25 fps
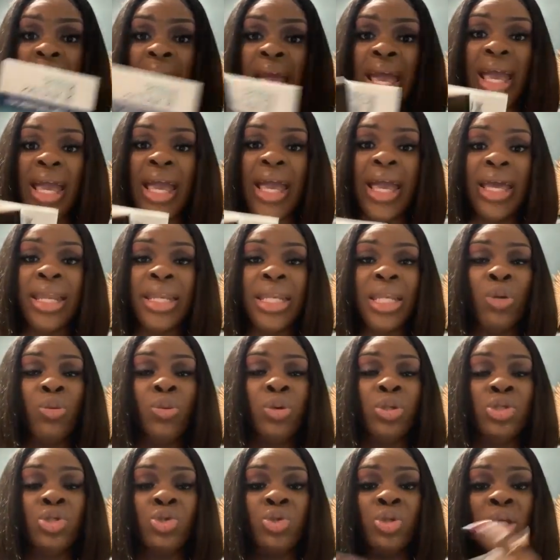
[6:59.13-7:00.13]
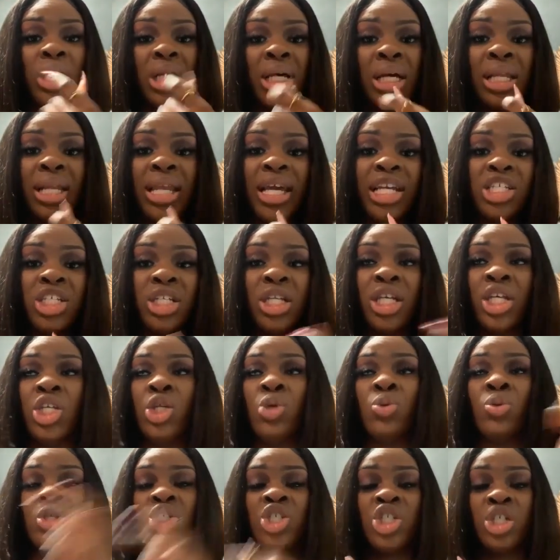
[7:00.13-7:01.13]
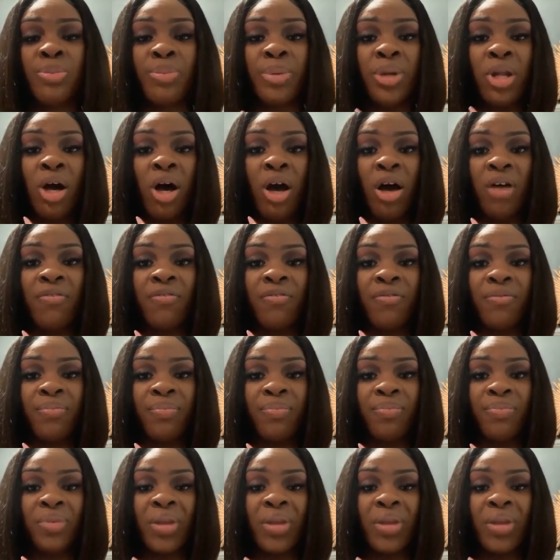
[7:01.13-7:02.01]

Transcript: and they will do the collection and you will ship it off